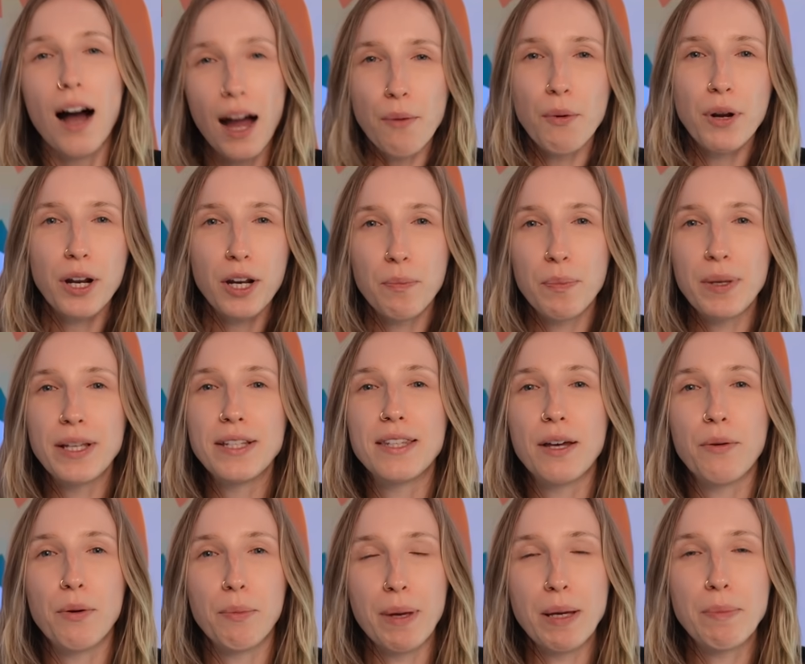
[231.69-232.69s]
I wanted a piece
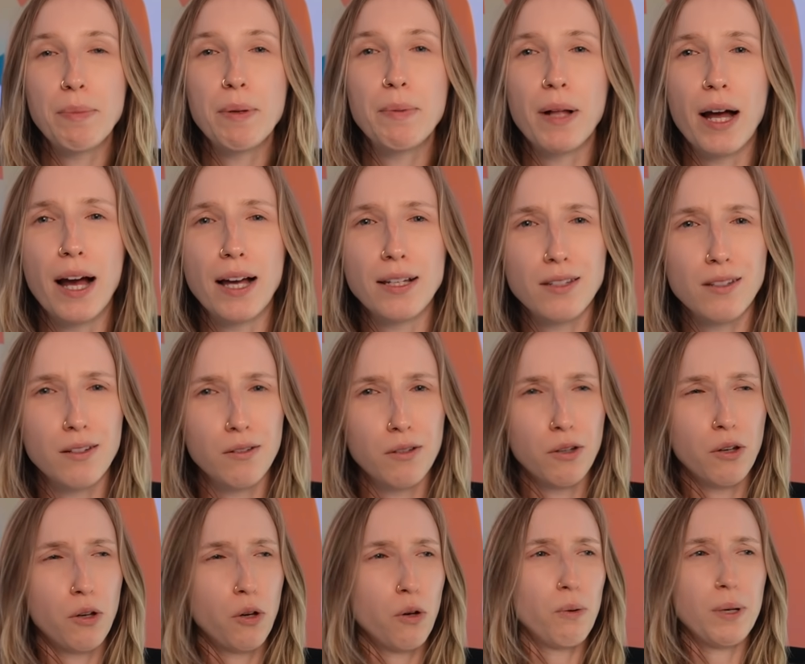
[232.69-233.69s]
that would make people ask,
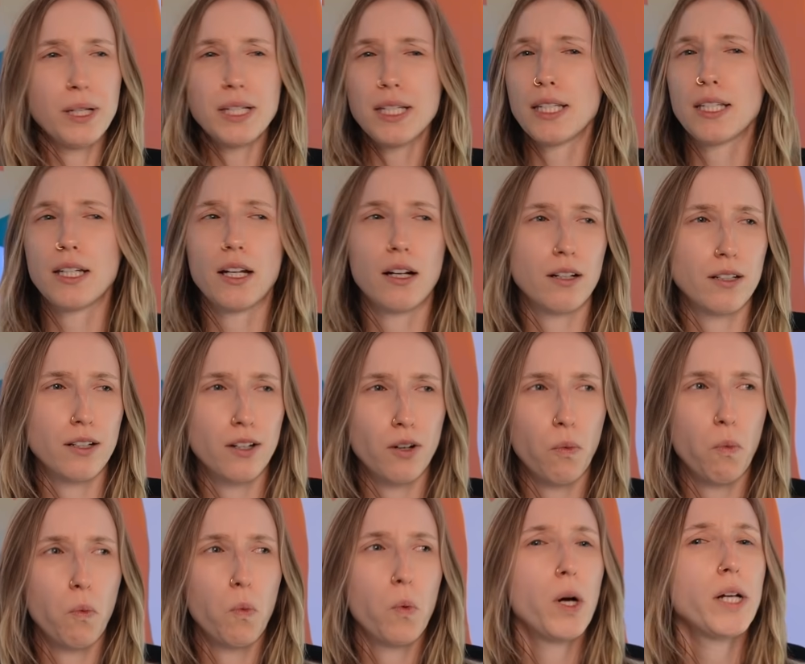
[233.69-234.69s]
who is this character?
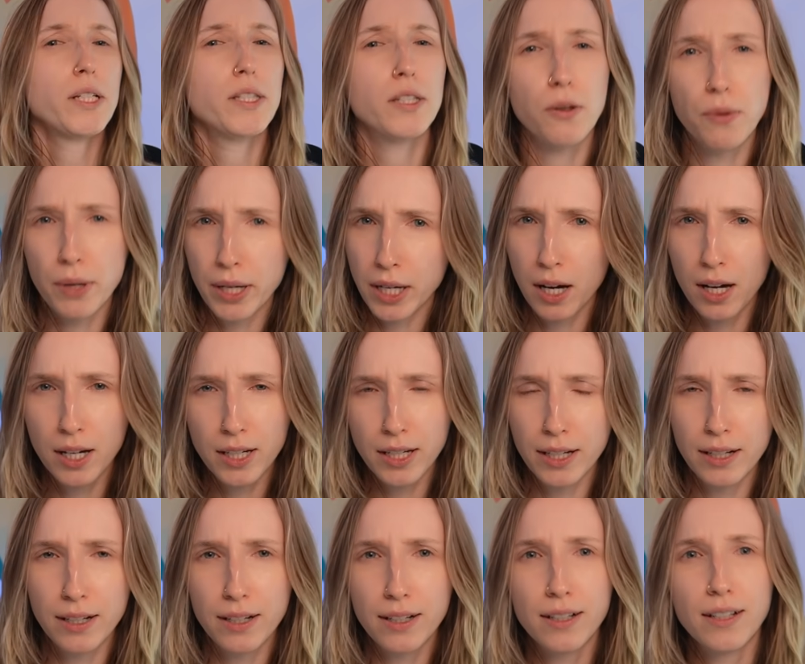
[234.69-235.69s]
What's going on
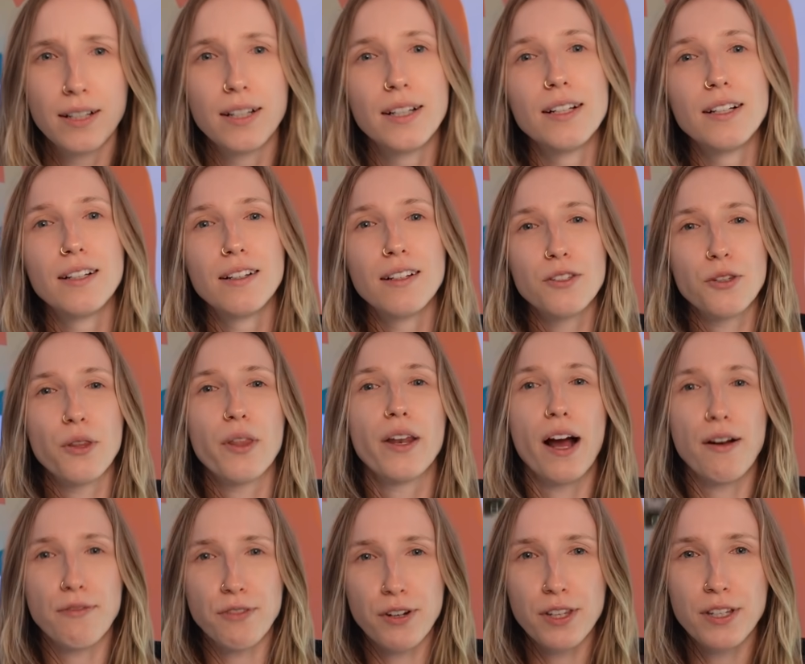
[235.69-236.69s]
here? So then
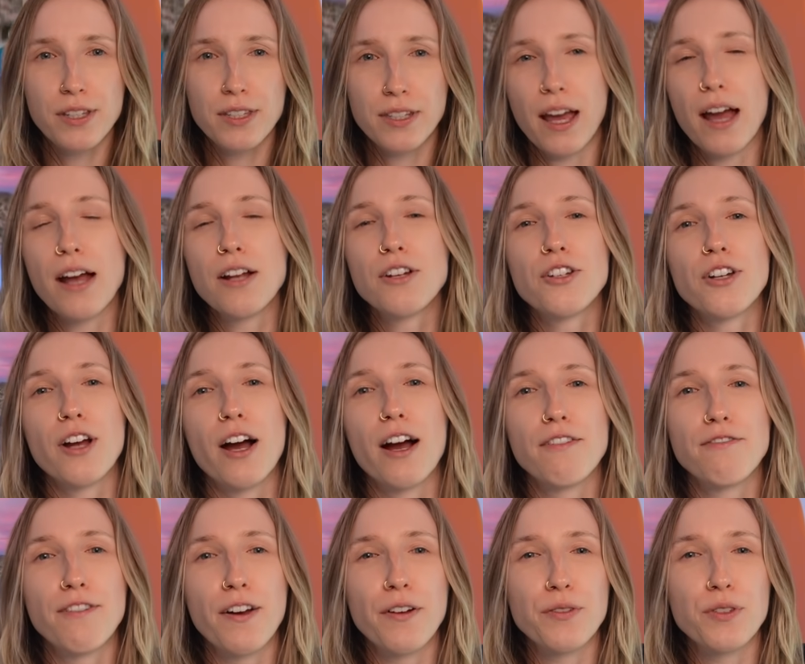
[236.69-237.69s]
after the sketch,
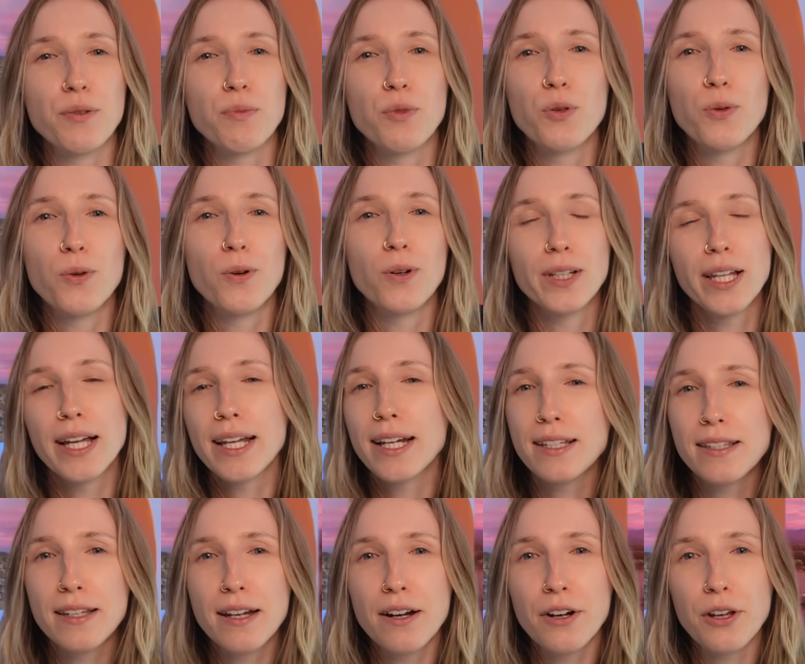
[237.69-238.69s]
I found some cool lighting
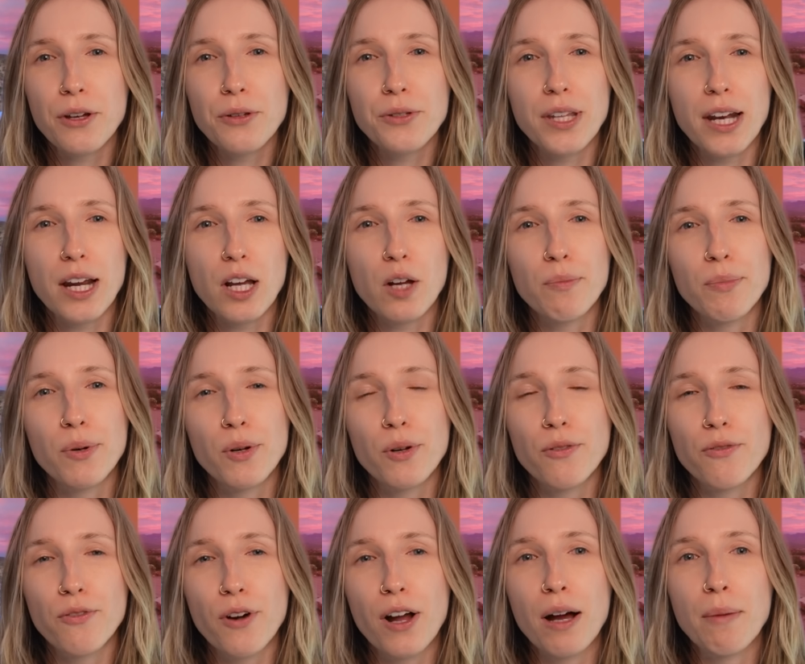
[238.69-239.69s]
scenarios that I can
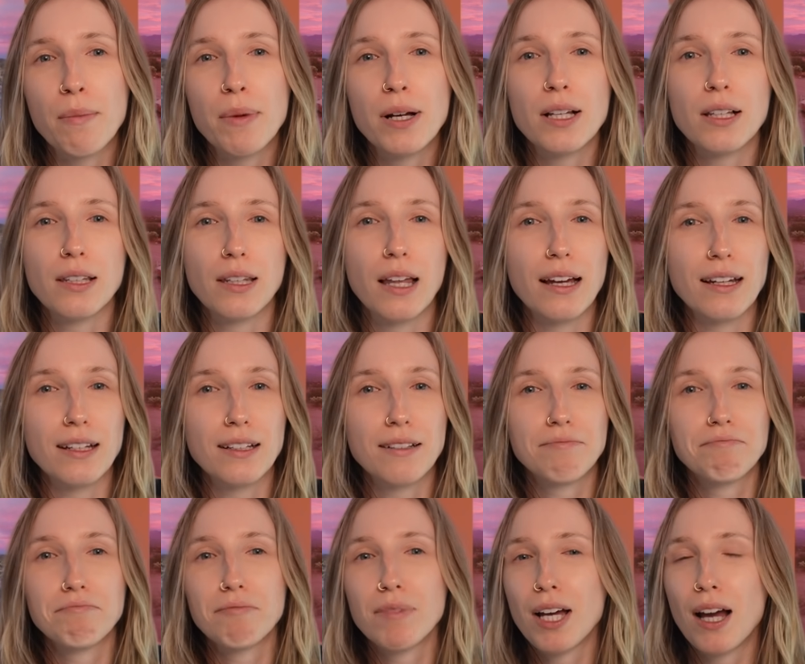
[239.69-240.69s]
pull from, like
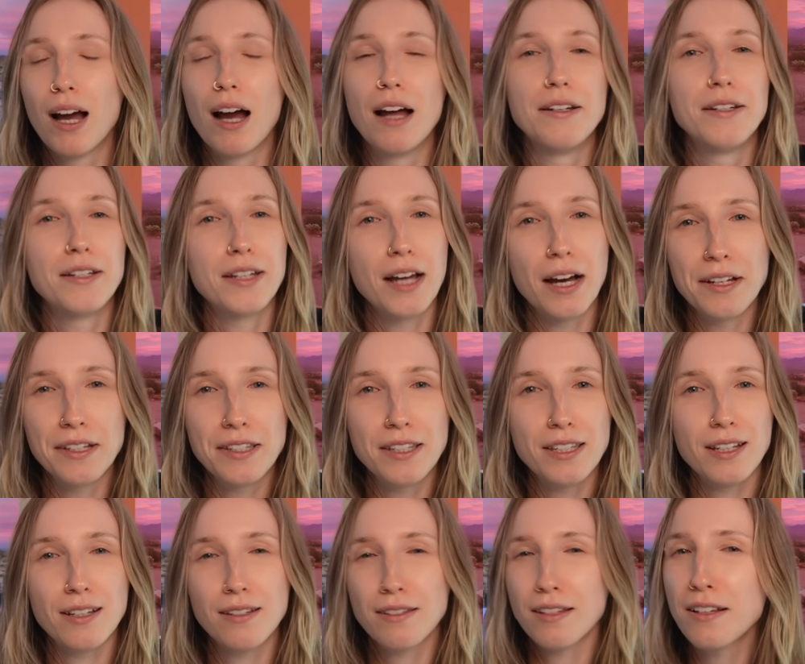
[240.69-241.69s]
a
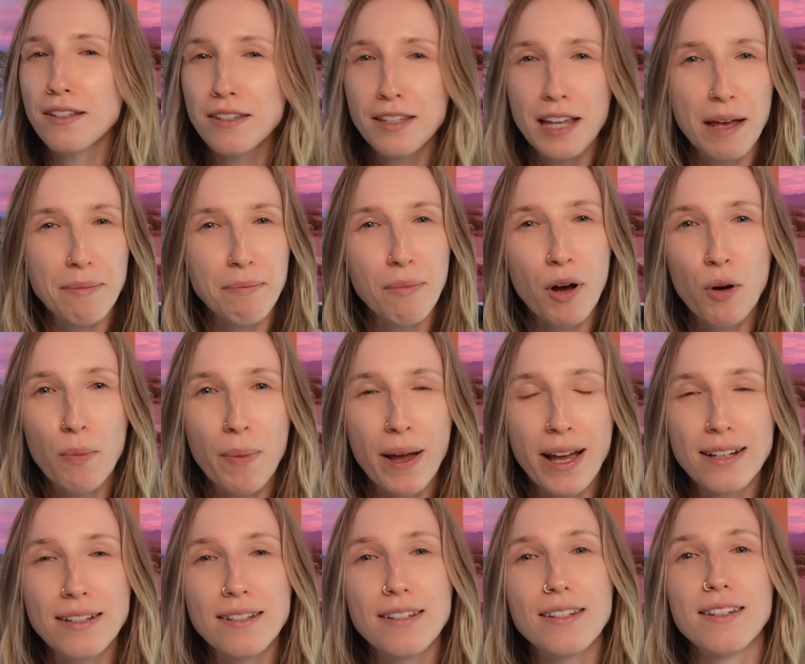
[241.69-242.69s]
dusk sunset
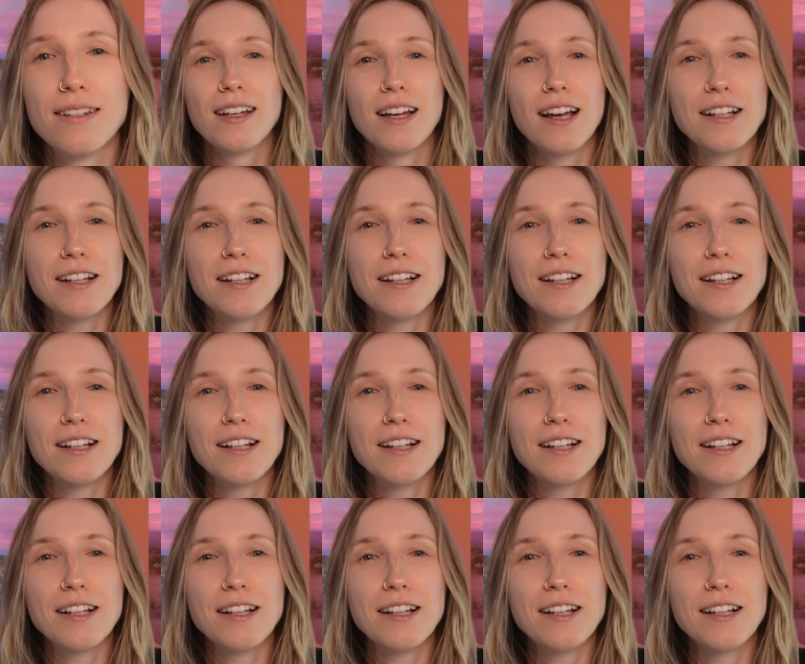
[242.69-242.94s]
moment.